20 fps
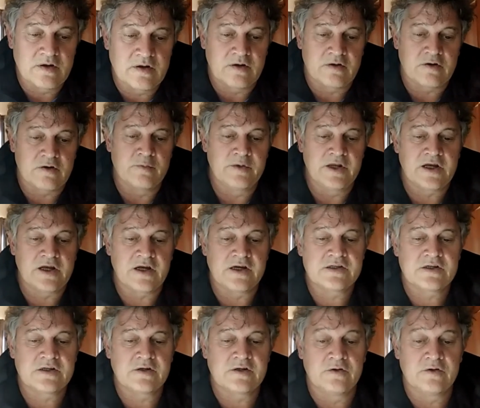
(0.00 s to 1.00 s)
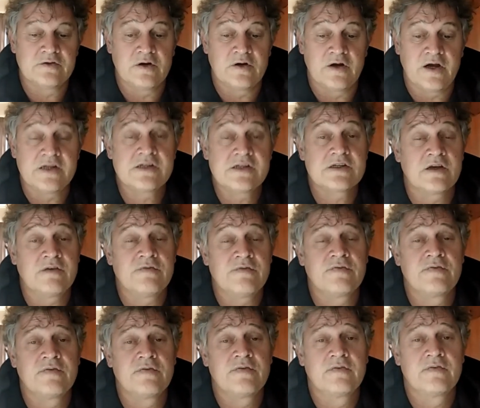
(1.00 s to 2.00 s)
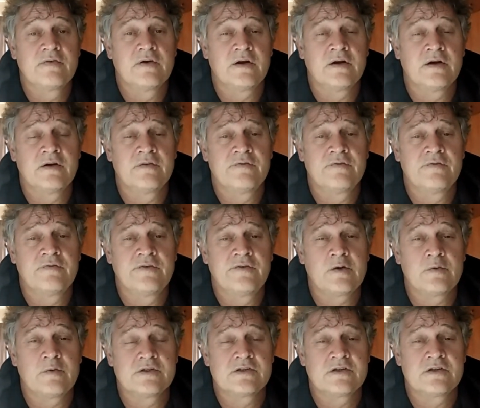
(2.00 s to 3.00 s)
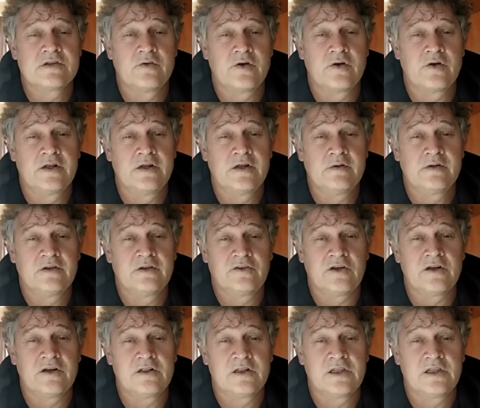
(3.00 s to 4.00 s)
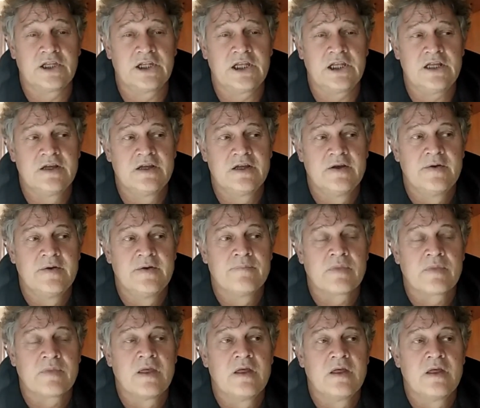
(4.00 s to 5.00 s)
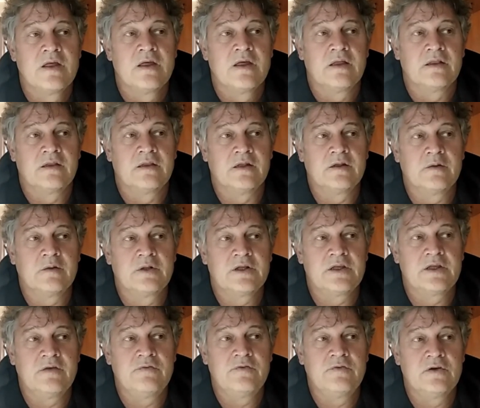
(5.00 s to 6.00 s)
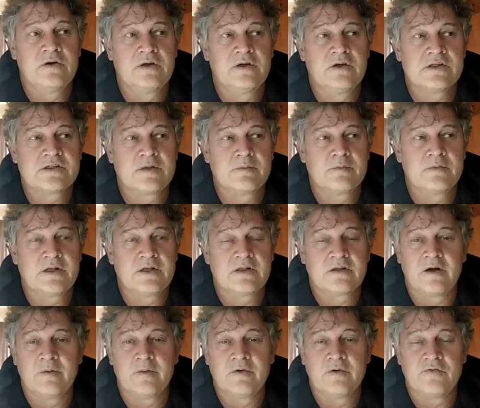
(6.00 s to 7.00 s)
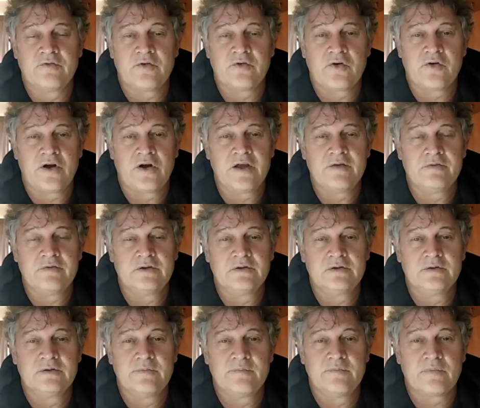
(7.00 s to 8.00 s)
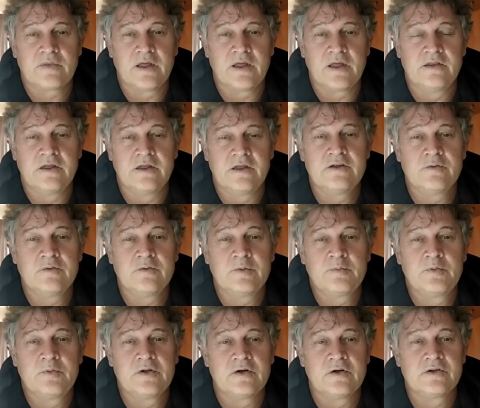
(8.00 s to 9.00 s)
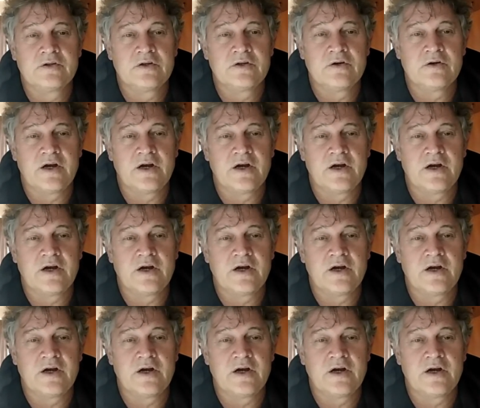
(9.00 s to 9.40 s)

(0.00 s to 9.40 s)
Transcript: communication on your HF uh, frequency radio, the Syncal 30. Then they will give you an estimate time of arrival. And then you would put on your